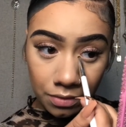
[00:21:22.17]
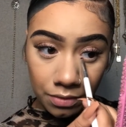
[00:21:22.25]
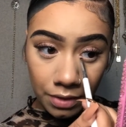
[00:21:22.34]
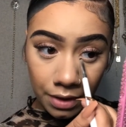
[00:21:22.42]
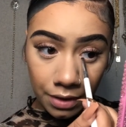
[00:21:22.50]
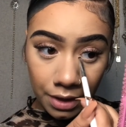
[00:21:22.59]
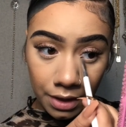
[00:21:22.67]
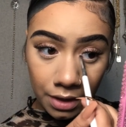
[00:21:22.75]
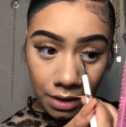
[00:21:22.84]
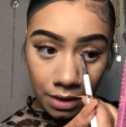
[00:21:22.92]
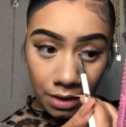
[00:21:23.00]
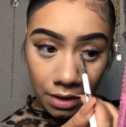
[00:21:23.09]
very
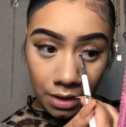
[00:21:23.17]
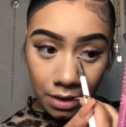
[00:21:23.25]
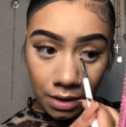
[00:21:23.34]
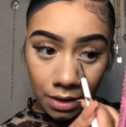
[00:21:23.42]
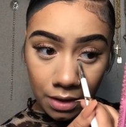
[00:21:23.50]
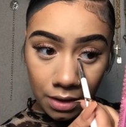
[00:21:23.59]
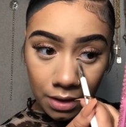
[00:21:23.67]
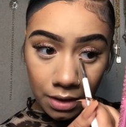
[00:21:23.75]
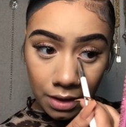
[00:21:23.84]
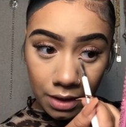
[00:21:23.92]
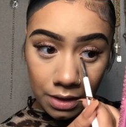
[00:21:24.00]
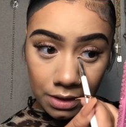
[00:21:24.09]

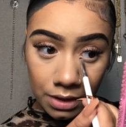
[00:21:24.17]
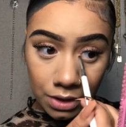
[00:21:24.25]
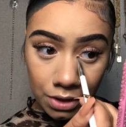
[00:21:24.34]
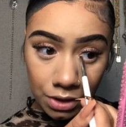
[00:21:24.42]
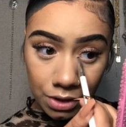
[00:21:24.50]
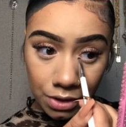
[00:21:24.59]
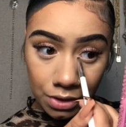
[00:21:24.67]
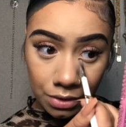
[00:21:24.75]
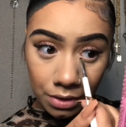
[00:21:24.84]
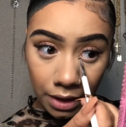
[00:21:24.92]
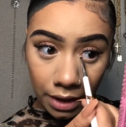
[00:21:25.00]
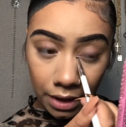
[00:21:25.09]
easy to just do
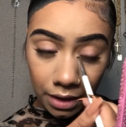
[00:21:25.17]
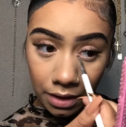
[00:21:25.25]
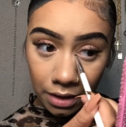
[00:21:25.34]
that.